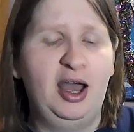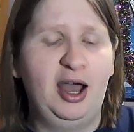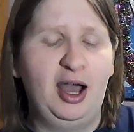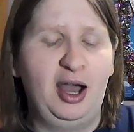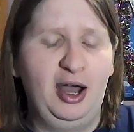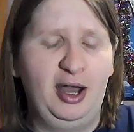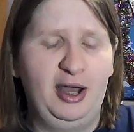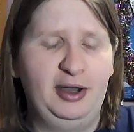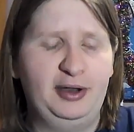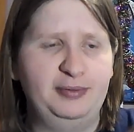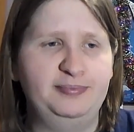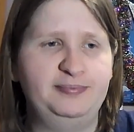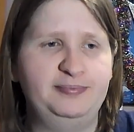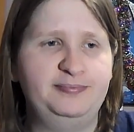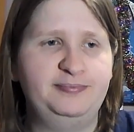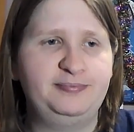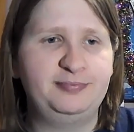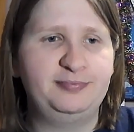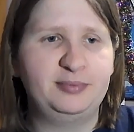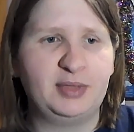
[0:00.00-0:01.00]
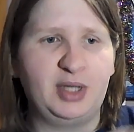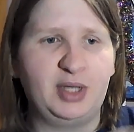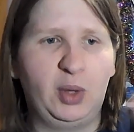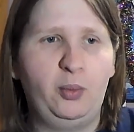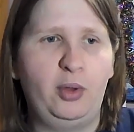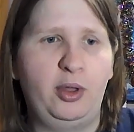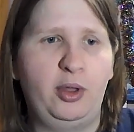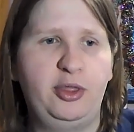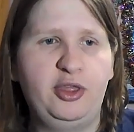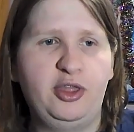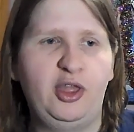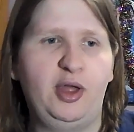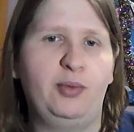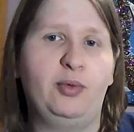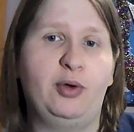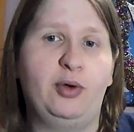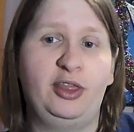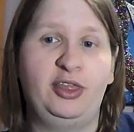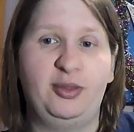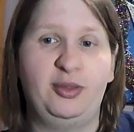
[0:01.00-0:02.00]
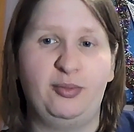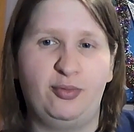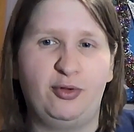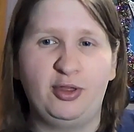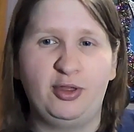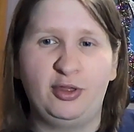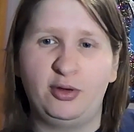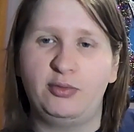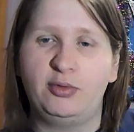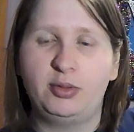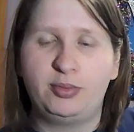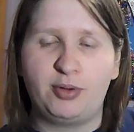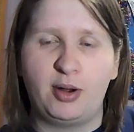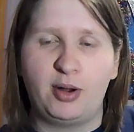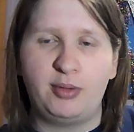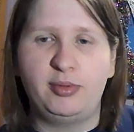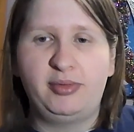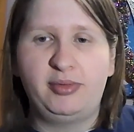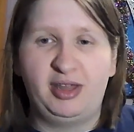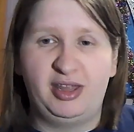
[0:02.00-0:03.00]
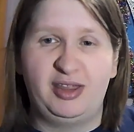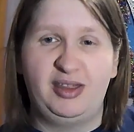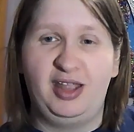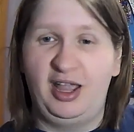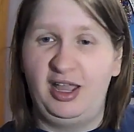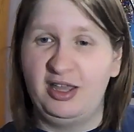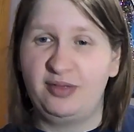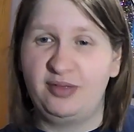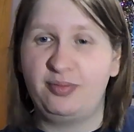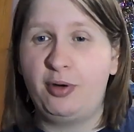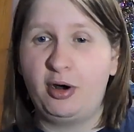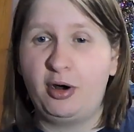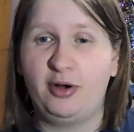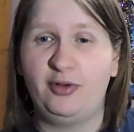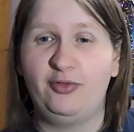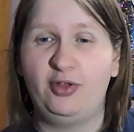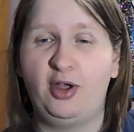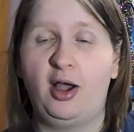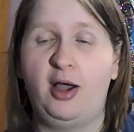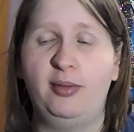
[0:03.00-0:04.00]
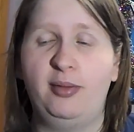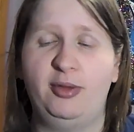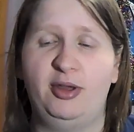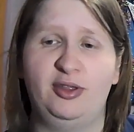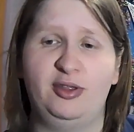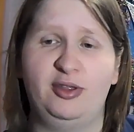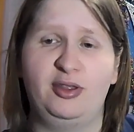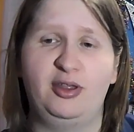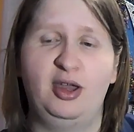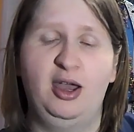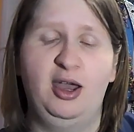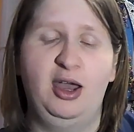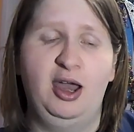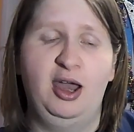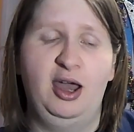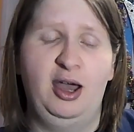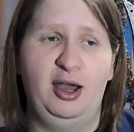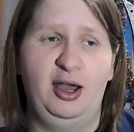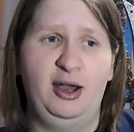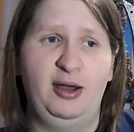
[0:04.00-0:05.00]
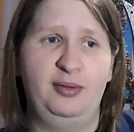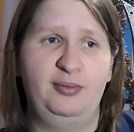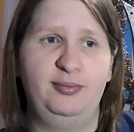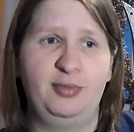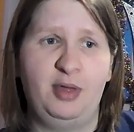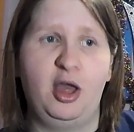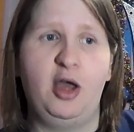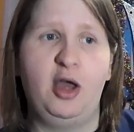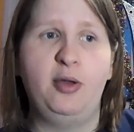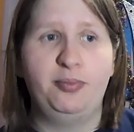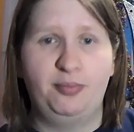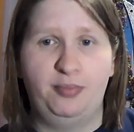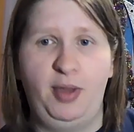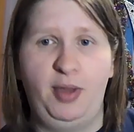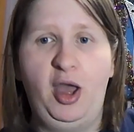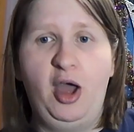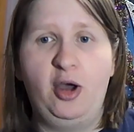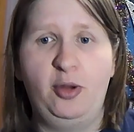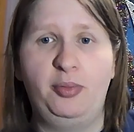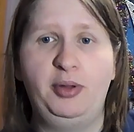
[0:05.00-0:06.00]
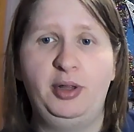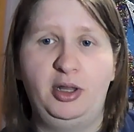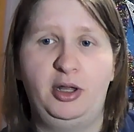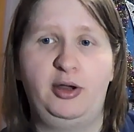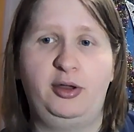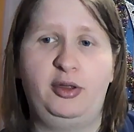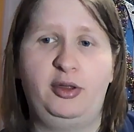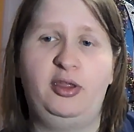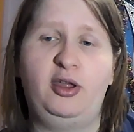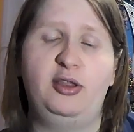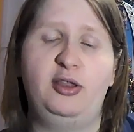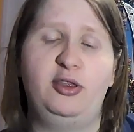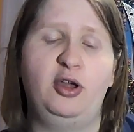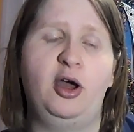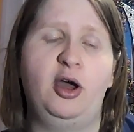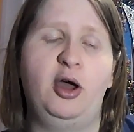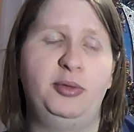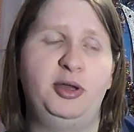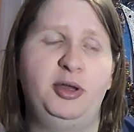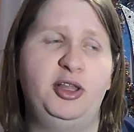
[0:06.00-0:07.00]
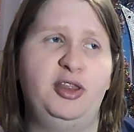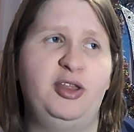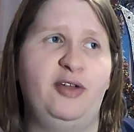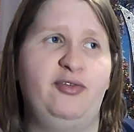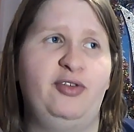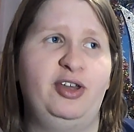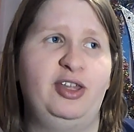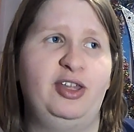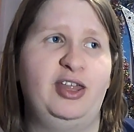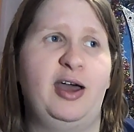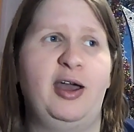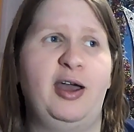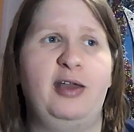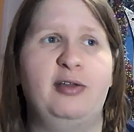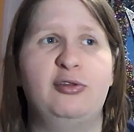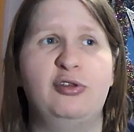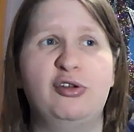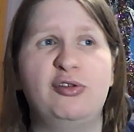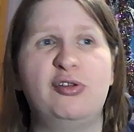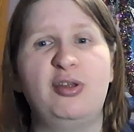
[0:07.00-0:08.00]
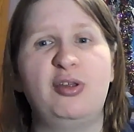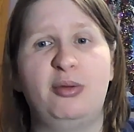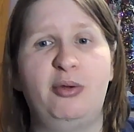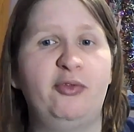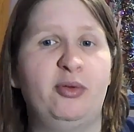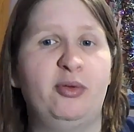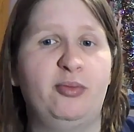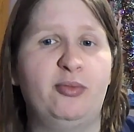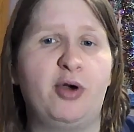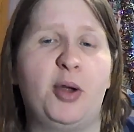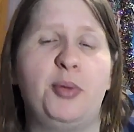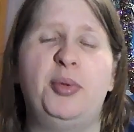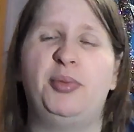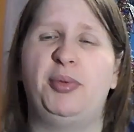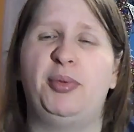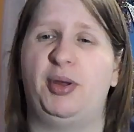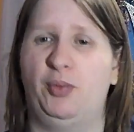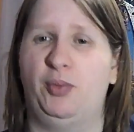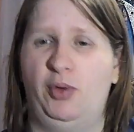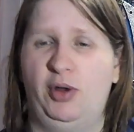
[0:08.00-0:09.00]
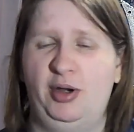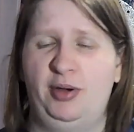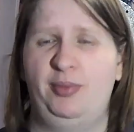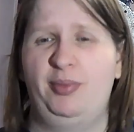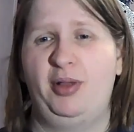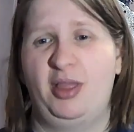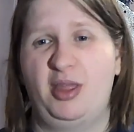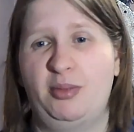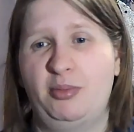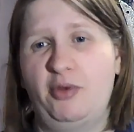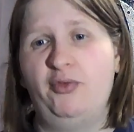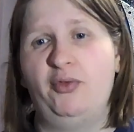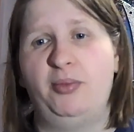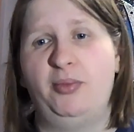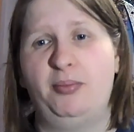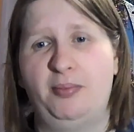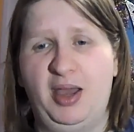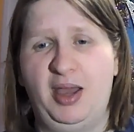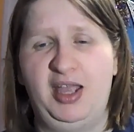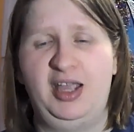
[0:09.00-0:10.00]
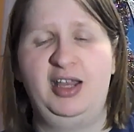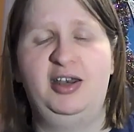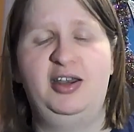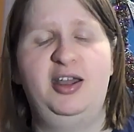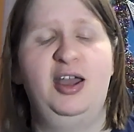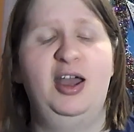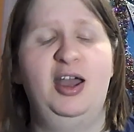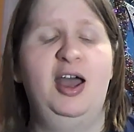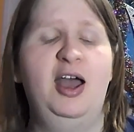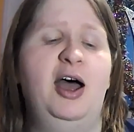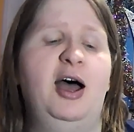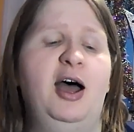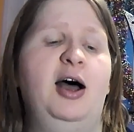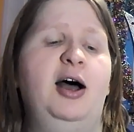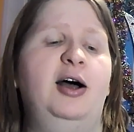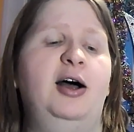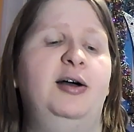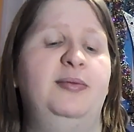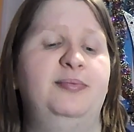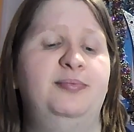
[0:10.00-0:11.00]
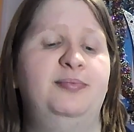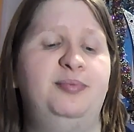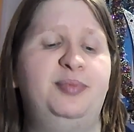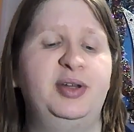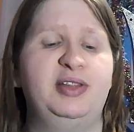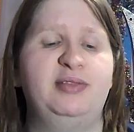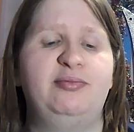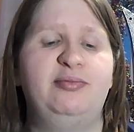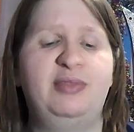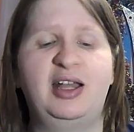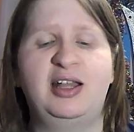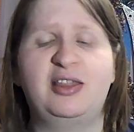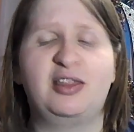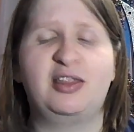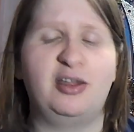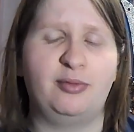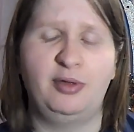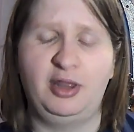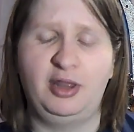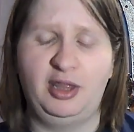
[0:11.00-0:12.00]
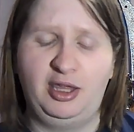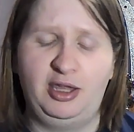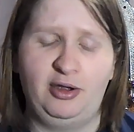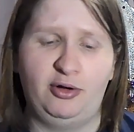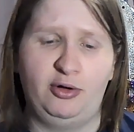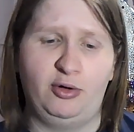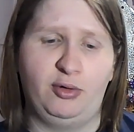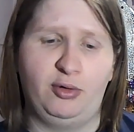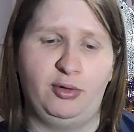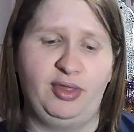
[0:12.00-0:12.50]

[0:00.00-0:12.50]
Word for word: um, ones that were at the prison would probably stay as part of Tama's um, help help alongside Tama and stuff like that. I'm sure some of them probably wouldn't, but some of them might. Um, but that's not really here nor